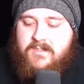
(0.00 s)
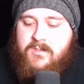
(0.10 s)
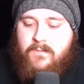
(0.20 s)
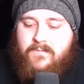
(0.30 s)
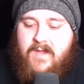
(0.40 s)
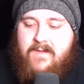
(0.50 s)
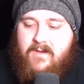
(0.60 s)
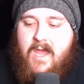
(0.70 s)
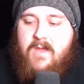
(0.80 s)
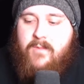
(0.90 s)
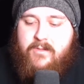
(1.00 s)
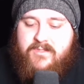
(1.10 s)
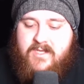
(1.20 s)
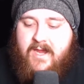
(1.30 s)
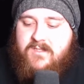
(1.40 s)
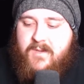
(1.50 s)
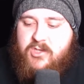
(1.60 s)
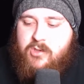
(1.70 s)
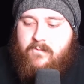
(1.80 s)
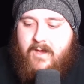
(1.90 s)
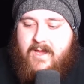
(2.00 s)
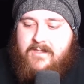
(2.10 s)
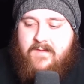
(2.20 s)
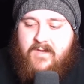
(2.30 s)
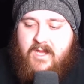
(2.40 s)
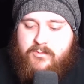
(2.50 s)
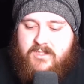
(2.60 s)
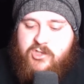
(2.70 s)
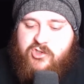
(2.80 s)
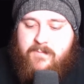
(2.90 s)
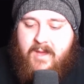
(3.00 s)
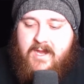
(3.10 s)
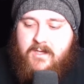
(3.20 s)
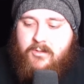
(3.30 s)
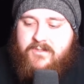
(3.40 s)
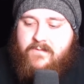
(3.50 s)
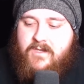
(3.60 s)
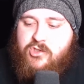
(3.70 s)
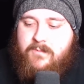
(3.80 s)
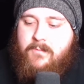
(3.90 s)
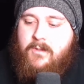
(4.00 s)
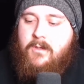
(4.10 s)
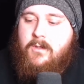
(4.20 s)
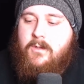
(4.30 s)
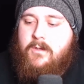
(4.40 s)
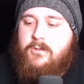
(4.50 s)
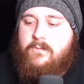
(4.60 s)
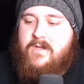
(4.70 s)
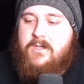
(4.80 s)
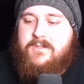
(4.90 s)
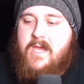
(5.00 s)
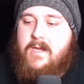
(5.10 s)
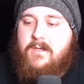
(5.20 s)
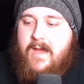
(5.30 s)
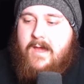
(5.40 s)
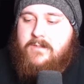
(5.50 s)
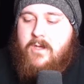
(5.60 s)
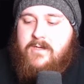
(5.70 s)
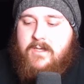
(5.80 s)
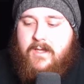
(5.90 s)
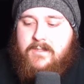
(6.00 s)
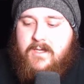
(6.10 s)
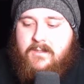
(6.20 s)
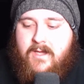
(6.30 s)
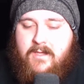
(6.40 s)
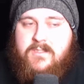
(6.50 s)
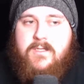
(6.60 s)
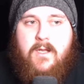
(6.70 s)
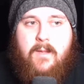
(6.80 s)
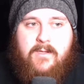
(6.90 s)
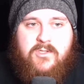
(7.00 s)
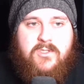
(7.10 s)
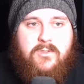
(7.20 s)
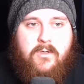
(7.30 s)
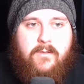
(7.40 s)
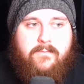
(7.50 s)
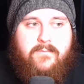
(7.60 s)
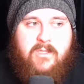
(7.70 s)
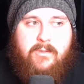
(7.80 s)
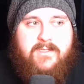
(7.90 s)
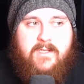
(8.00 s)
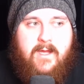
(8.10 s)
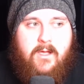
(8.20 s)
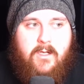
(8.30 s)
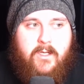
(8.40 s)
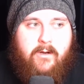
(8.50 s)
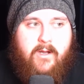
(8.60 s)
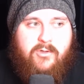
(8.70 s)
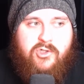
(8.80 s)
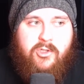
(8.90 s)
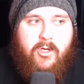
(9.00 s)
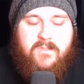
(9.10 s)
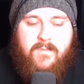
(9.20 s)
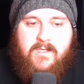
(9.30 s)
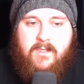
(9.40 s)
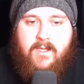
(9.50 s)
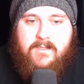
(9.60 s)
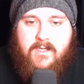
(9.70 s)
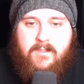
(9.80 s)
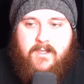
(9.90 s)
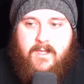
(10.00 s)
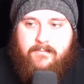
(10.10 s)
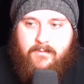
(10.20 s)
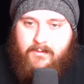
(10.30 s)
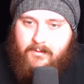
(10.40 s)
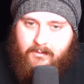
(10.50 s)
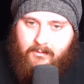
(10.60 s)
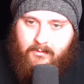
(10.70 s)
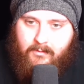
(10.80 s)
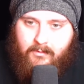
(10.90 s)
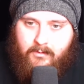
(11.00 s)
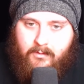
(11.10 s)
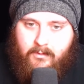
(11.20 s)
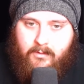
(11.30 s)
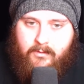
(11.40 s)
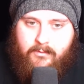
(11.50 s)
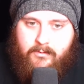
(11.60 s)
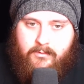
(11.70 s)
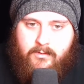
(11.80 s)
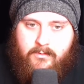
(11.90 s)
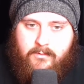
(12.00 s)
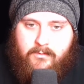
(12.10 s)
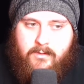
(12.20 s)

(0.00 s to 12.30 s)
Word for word: instance with David Haye, but it was an exhibition fight, and David Haye was literally paid not to finish him. Your vid got taken down? No, it didn't get taken down. It's still up. I just saw it. Someone said that earlier, and I was shocked, but it didn't get taken down. It's